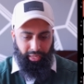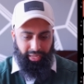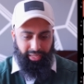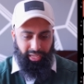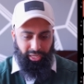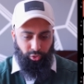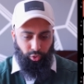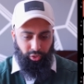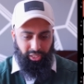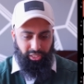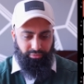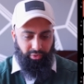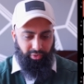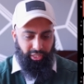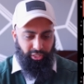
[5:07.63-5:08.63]
Again, look,
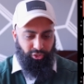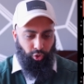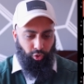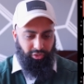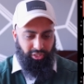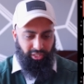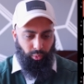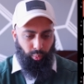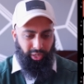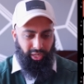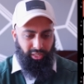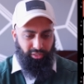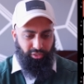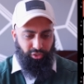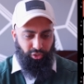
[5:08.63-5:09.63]
it's very it's content
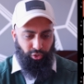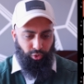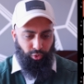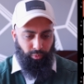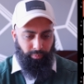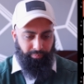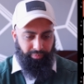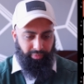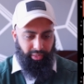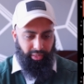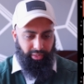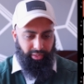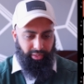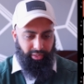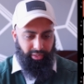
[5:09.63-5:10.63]
aware, so
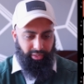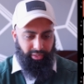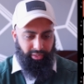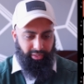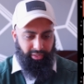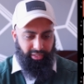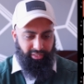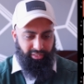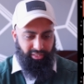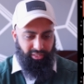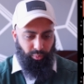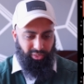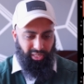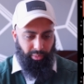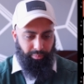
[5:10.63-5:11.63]
can you
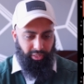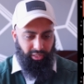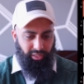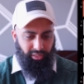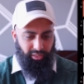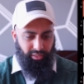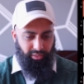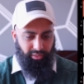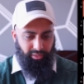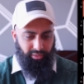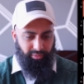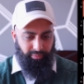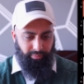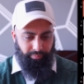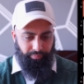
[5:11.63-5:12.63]
see what's happening?
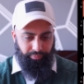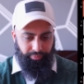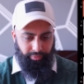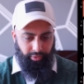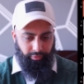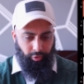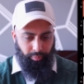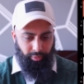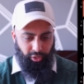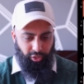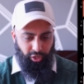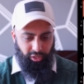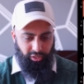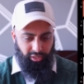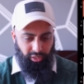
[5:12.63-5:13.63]
I've got my
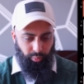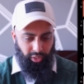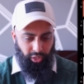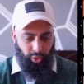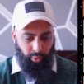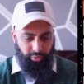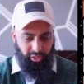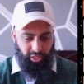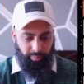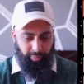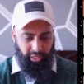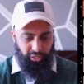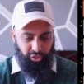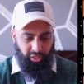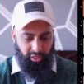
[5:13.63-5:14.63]
cursor. When I go into the
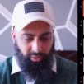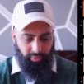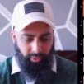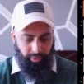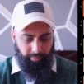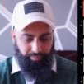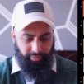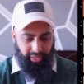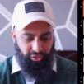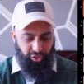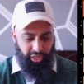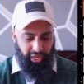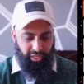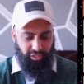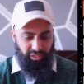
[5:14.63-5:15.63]
picture, it
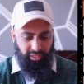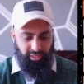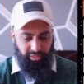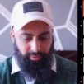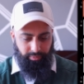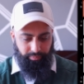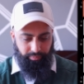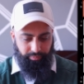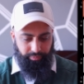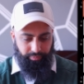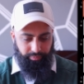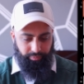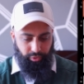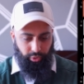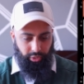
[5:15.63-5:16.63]
changes.
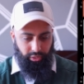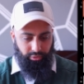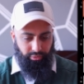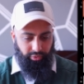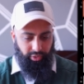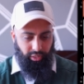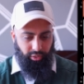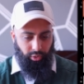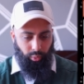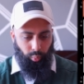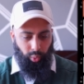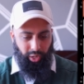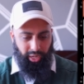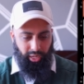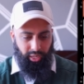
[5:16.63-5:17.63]
So it's very
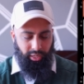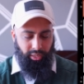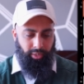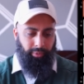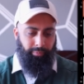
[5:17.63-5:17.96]
aware.